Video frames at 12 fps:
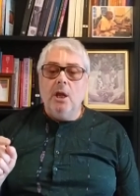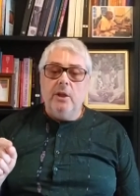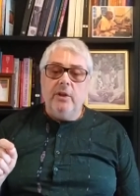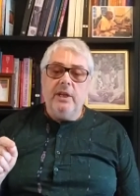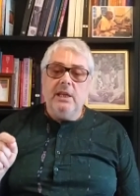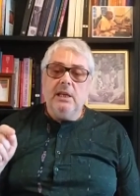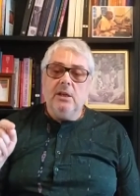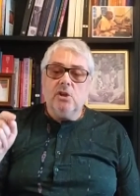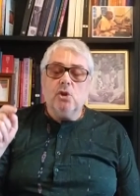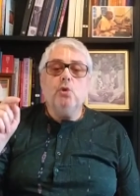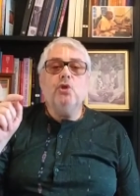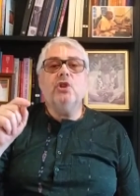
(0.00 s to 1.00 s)
the
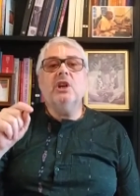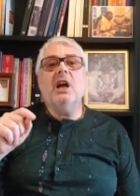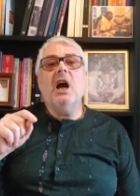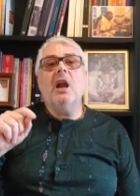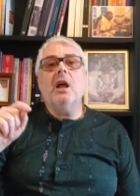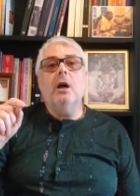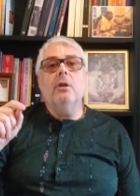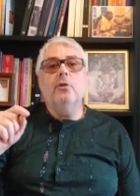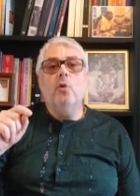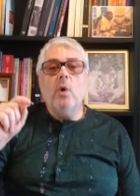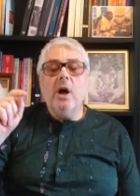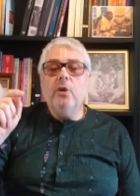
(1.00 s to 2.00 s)
sutrakara, the
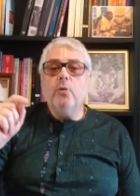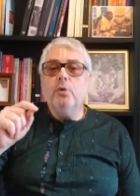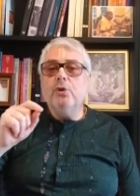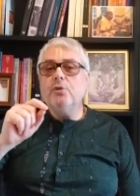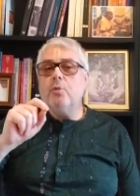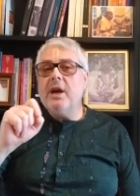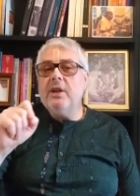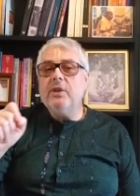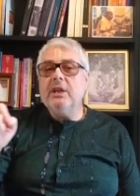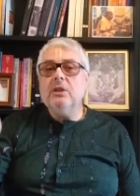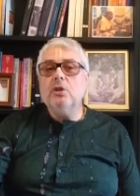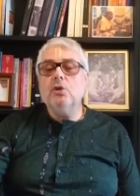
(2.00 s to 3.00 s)
one who is
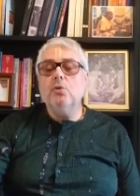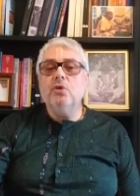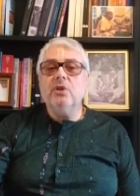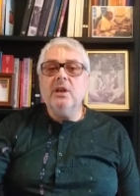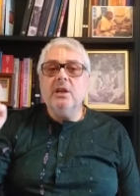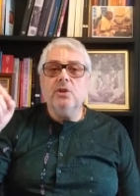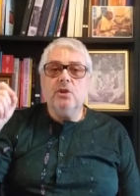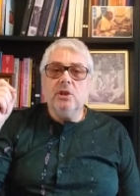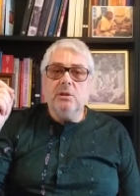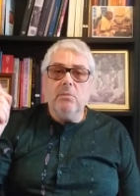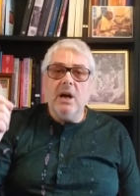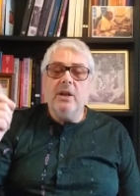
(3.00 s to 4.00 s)
writing the sutra,
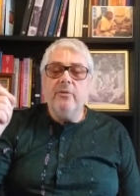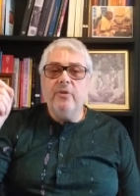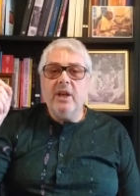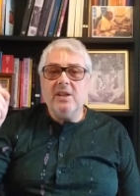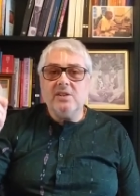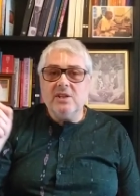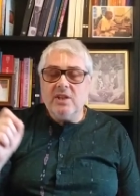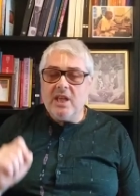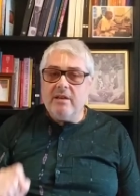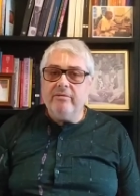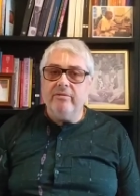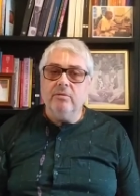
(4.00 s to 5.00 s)
Shrimad
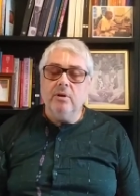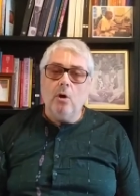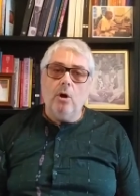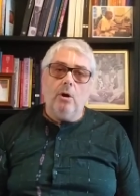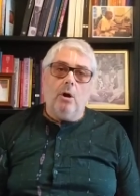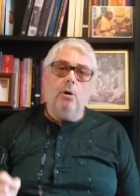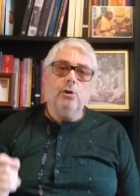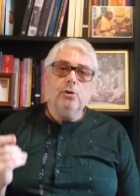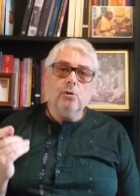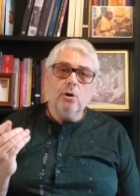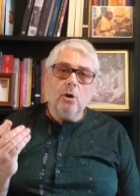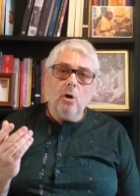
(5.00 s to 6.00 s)
Vyasadev,
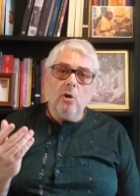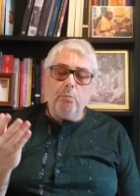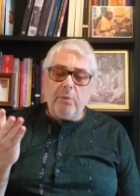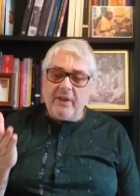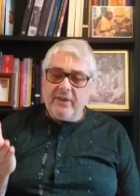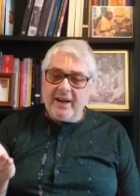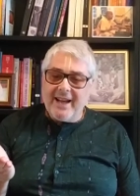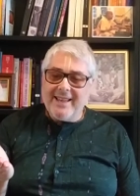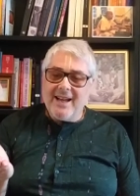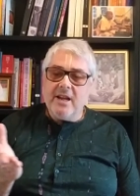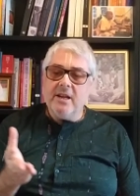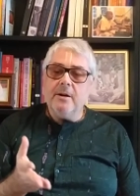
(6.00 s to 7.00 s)
also called
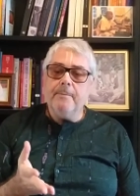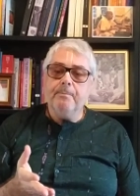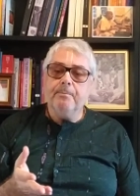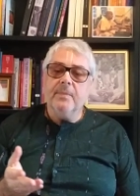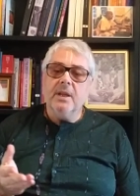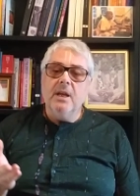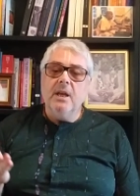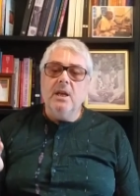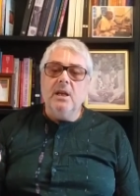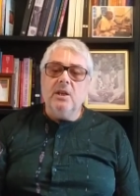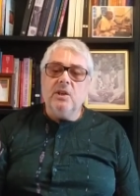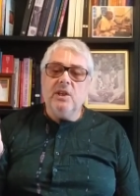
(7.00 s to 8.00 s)
Badarayana,
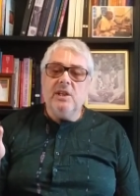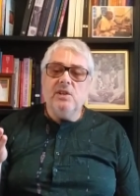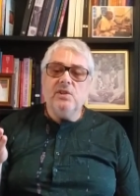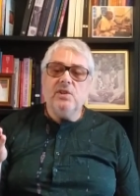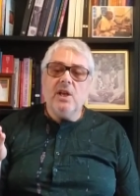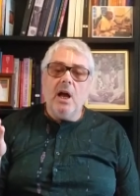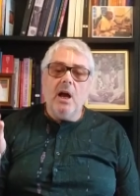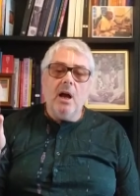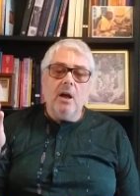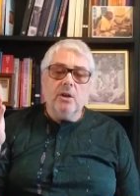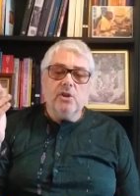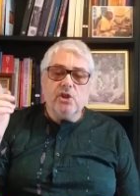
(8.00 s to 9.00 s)
he's
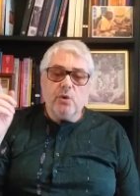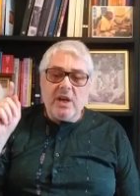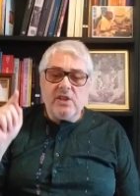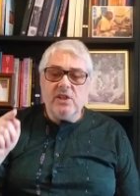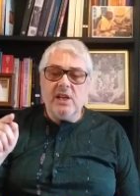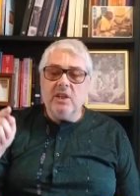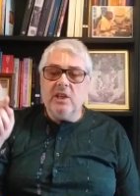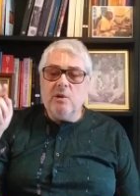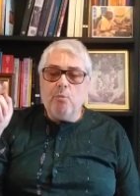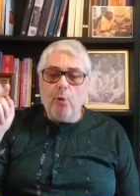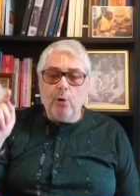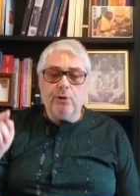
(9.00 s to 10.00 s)
uh, stressing the
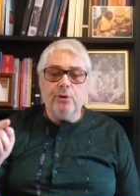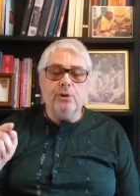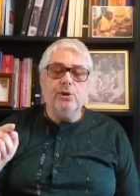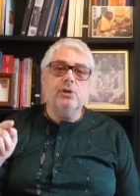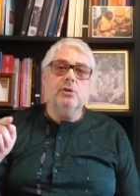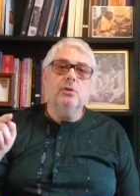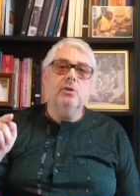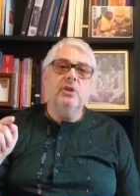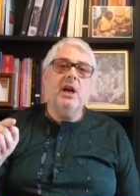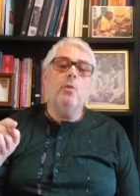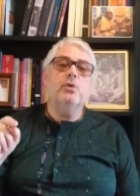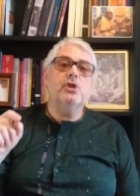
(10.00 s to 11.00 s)
importance
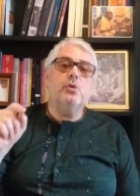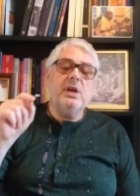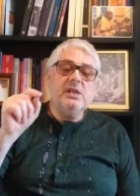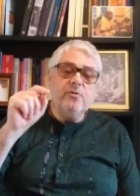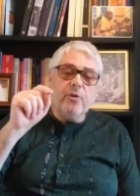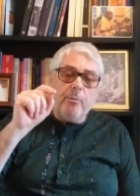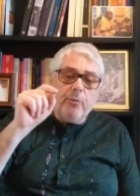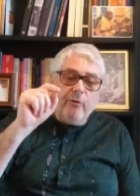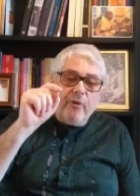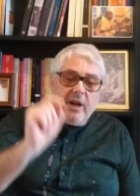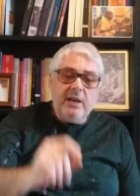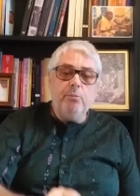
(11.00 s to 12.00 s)
that was stressed from the
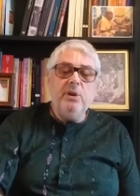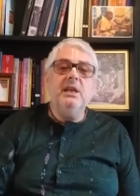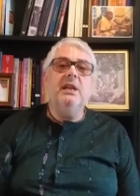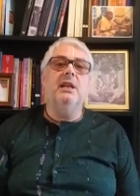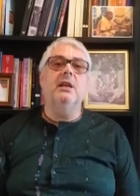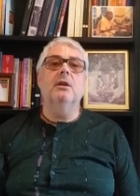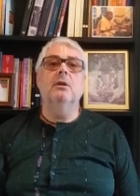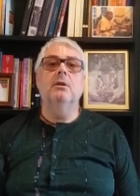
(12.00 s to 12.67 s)
very beginning.